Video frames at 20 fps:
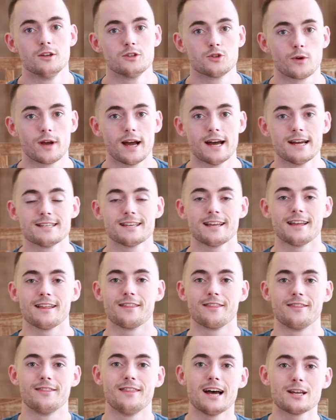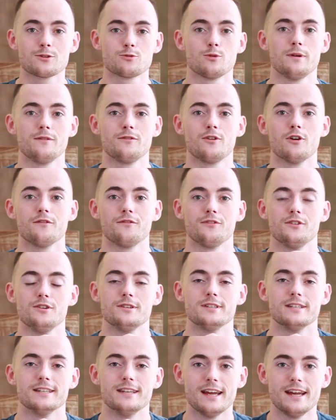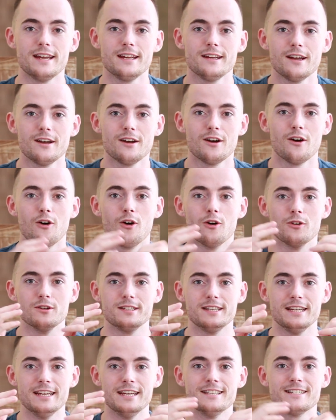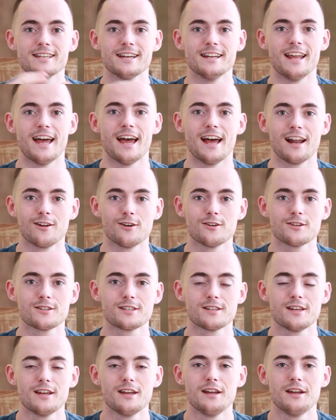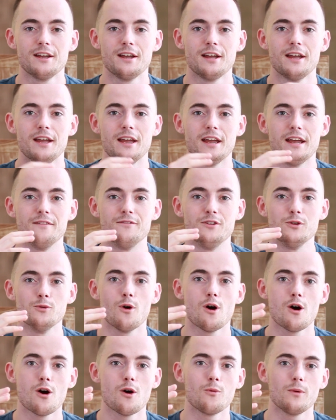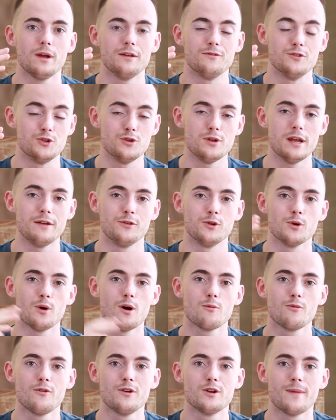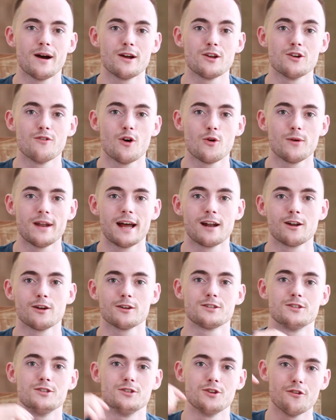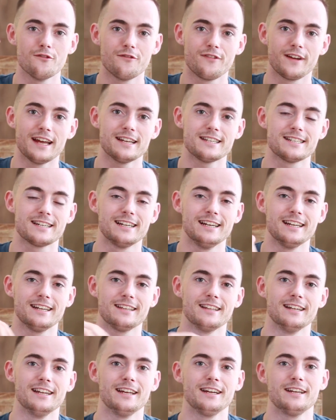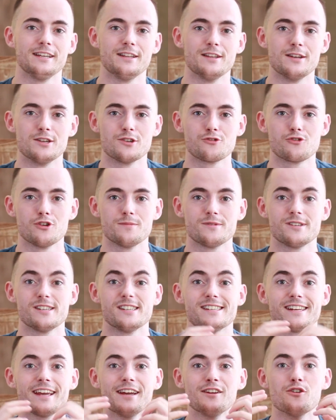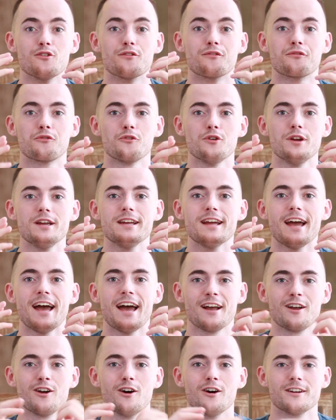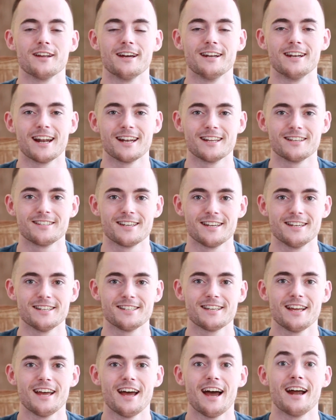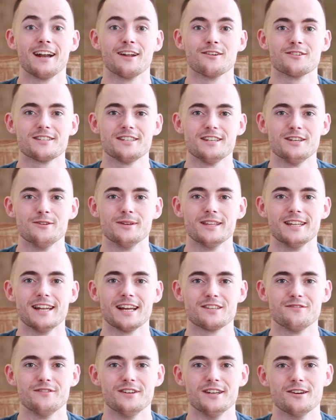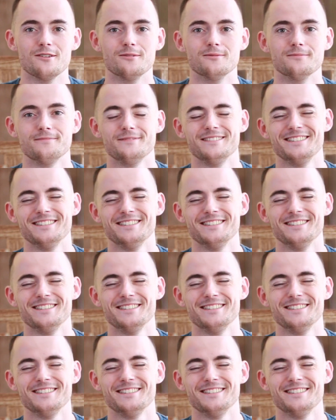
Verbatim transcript: So guys, that's what we've got for you today on teens and hair loss. If you are worried about your own hair loss, don't forget to click the link in the description to get your free Hairguard analysis, and I'll see you in the next video.